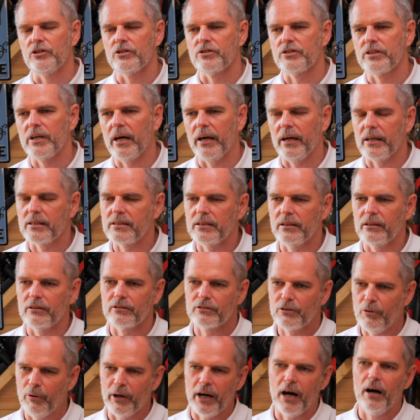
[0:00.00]
set, and it's
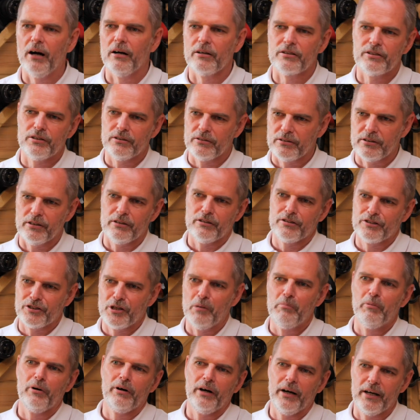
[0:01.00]
quite hard to sort of
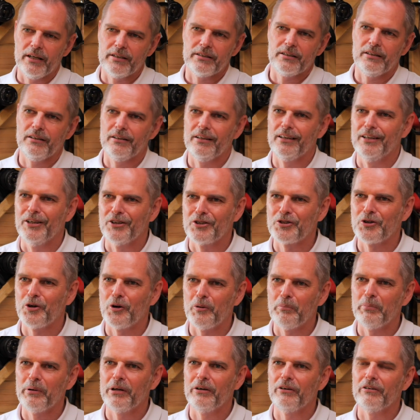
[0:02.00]
summarize in a
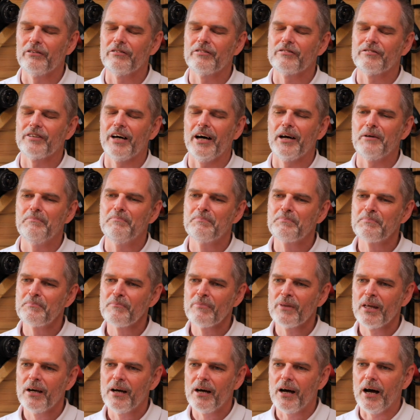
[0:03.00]
short period of time.
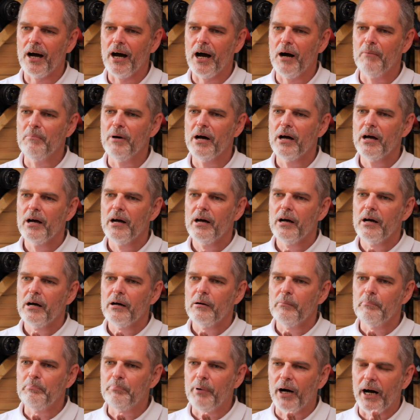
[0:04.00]

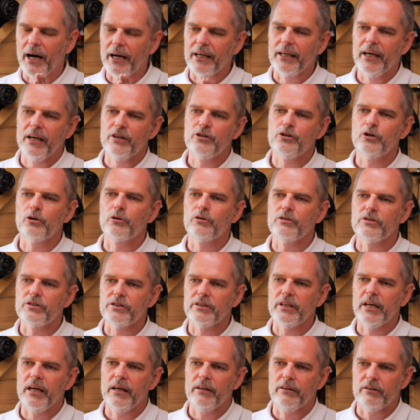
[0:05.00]
But I guess you could
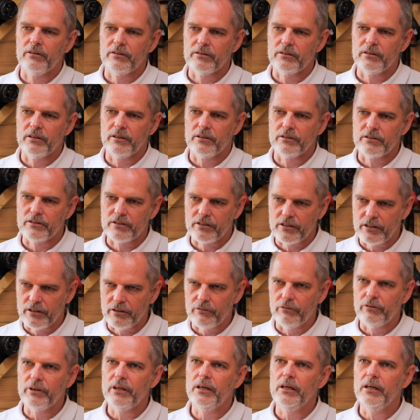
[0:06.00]
say there's
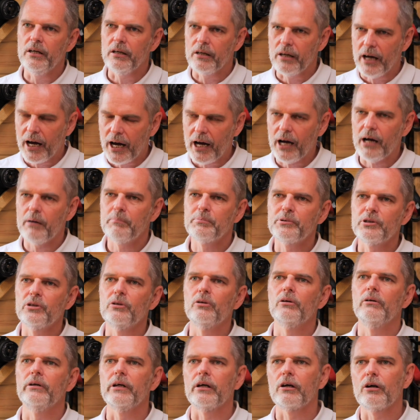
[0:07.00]
3
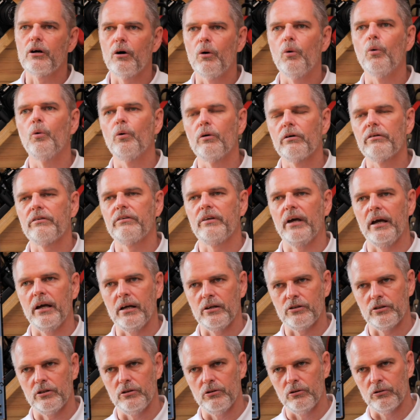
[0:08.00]
absolutely core
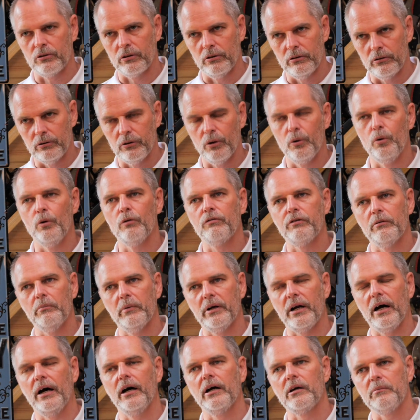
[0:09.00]
things that you can do from
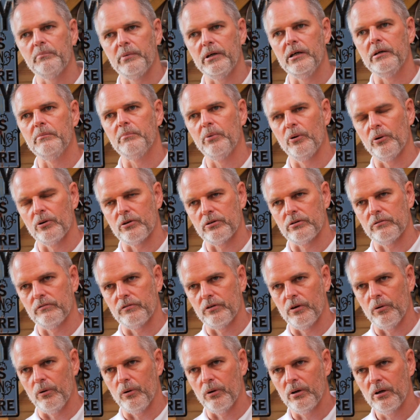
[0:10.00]
an IP point of
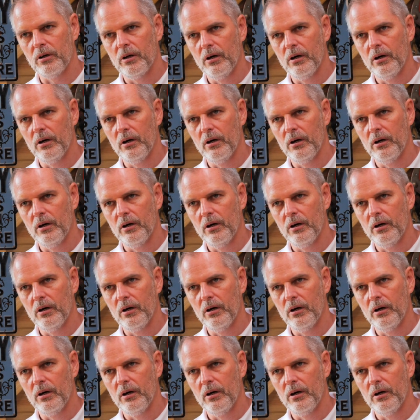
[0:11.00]
view.